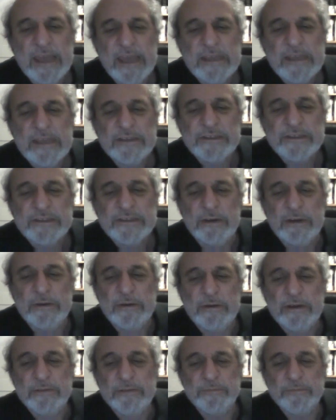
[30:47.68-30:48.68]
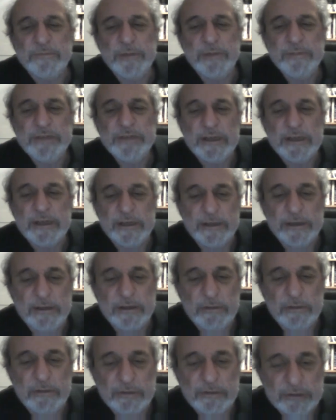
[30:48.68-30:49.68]
So Bob Dylan,
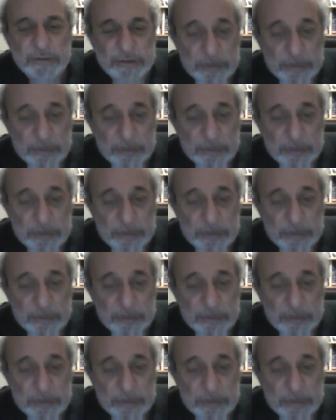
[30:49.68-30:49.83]
who's